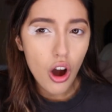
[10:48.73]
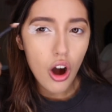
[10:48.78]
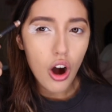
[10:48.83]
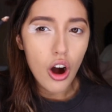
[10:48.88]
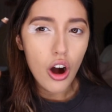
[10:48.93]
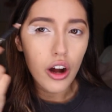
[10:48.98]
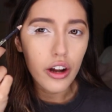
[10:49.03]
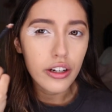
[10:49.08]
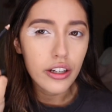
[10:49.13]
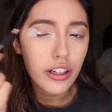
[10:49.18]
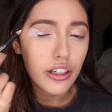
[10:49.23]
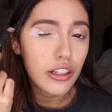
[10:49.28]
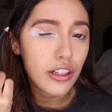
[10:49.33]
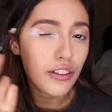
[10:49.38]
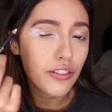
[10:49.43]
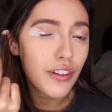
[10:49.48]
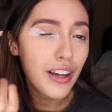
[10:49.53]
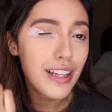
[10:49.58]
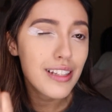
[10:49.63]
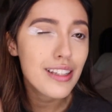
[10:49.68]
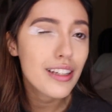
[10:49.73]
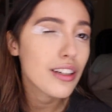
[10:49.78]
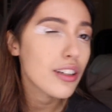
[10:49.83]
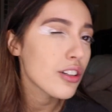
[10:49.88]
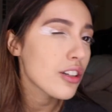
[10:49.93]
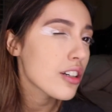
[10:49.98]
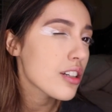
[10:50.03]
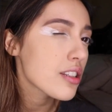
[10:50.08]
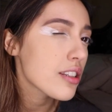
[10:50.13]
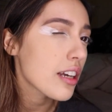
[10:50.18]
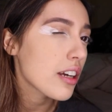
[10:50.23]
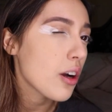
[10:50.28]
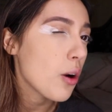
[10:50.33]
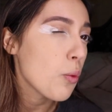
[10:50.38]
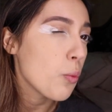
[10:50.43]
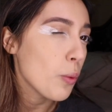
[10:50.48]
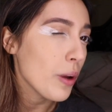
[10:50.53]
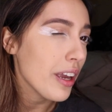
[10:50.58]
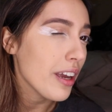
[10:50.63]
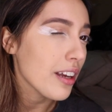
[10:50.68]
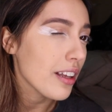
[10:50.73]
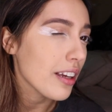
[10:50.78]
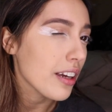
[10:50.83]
on your face, and it looks like a wing.